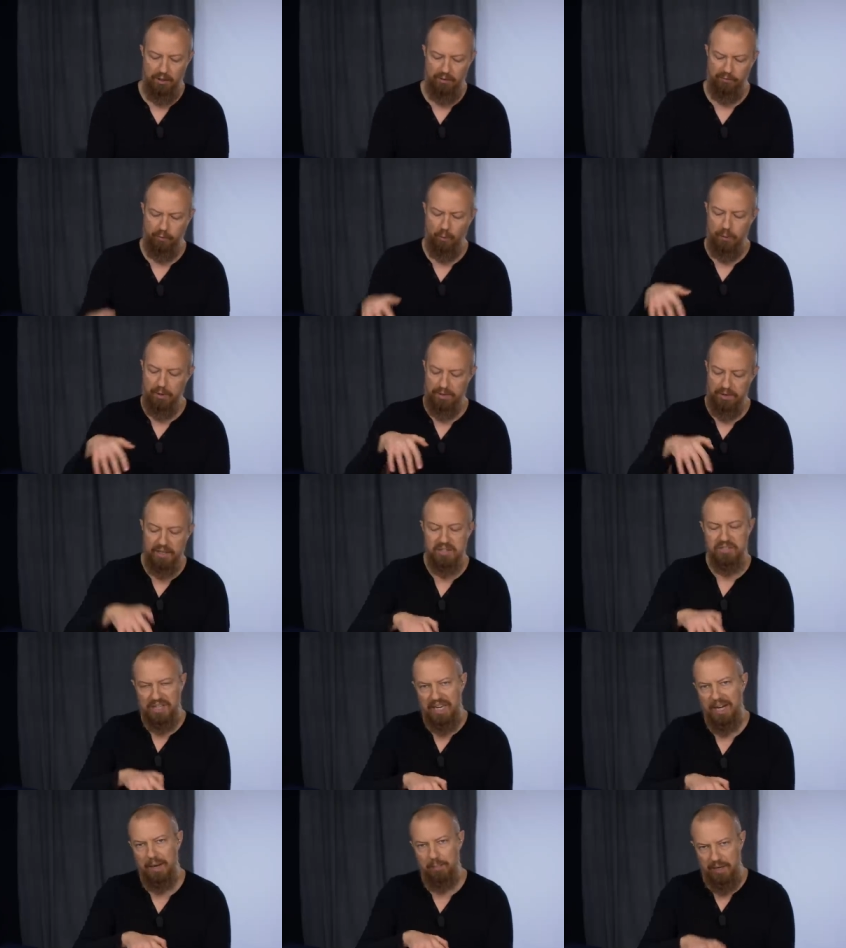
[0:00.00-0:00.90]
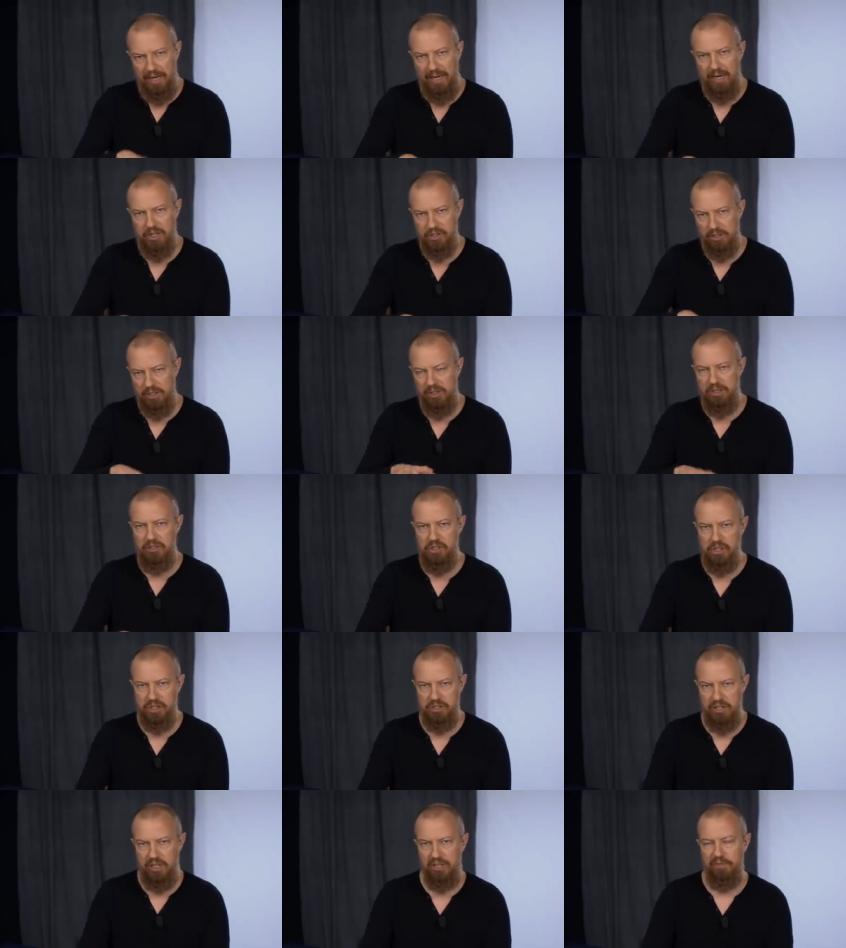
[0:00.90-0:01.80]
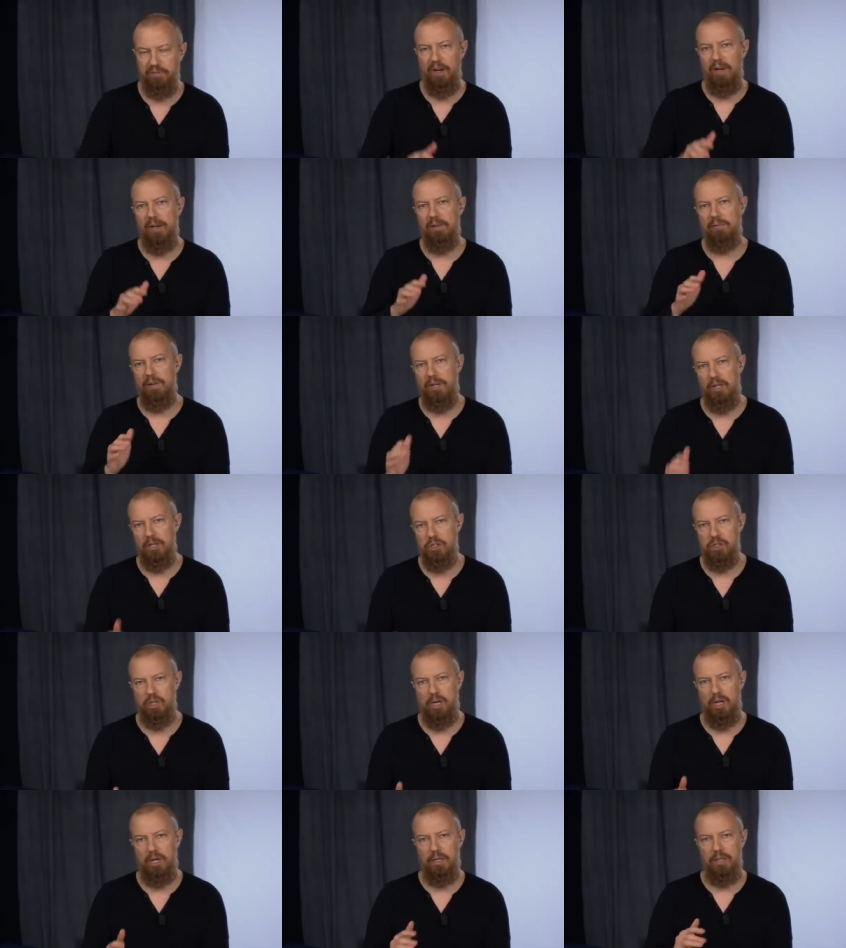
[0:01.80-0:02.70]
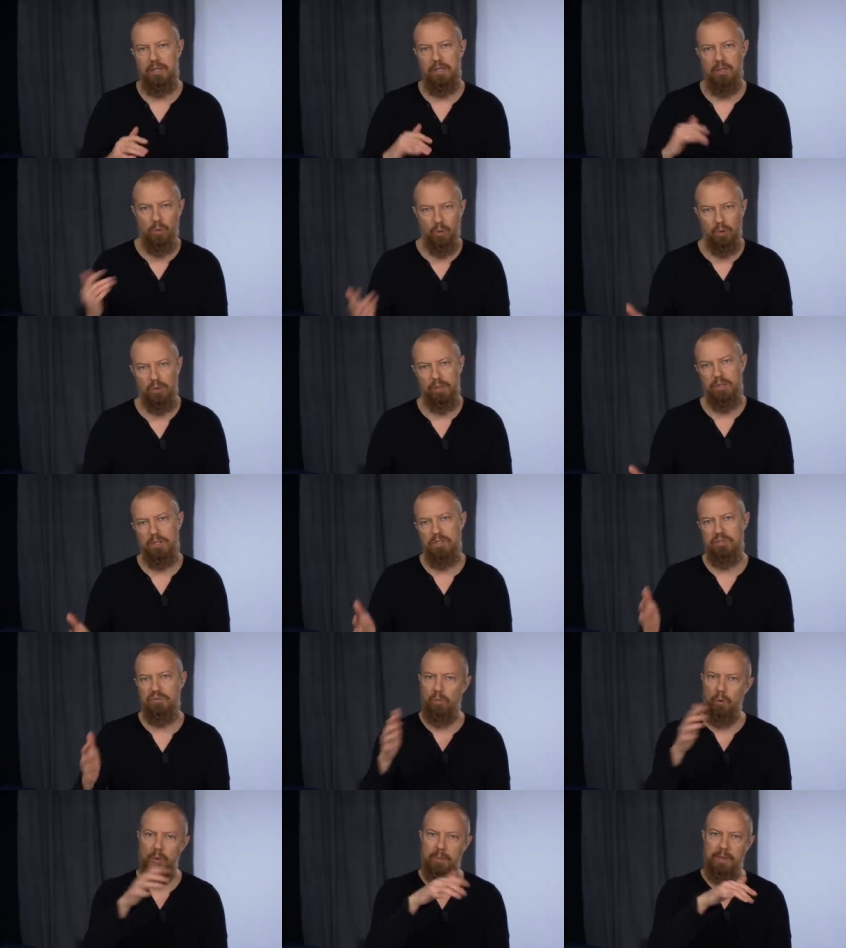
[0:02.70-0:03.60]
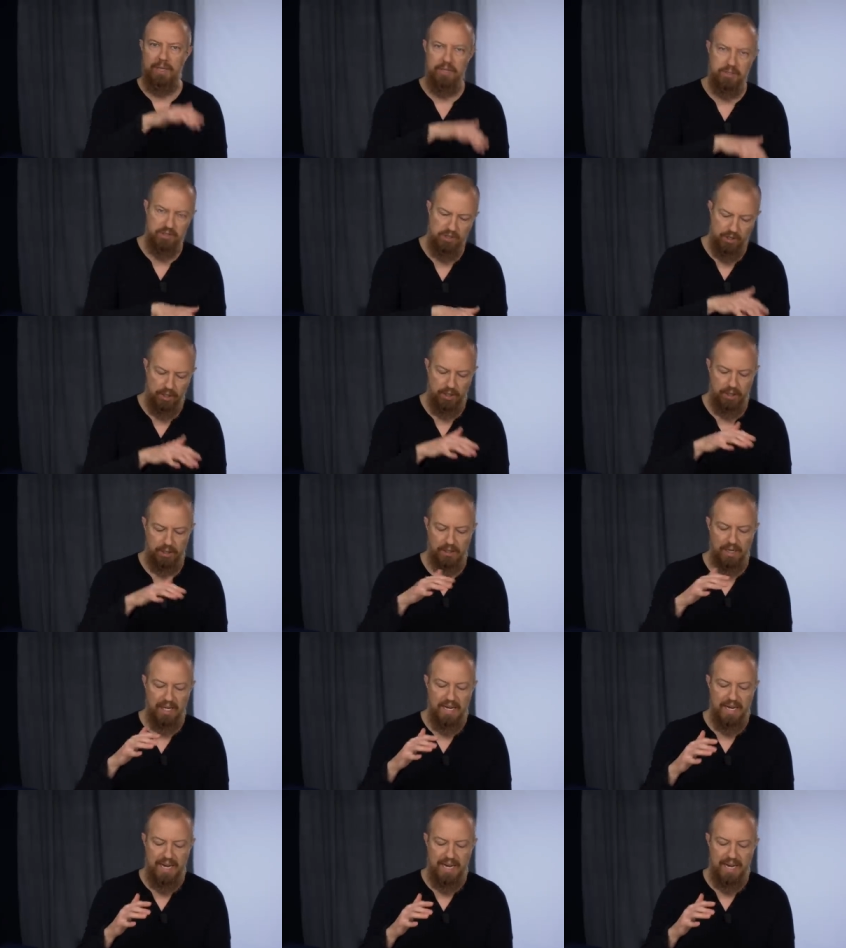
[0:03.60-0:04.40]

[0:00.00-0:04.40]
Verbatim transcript: for this camera, actually, the G X eighty-five, that I shot in New Orleans for Panasonic,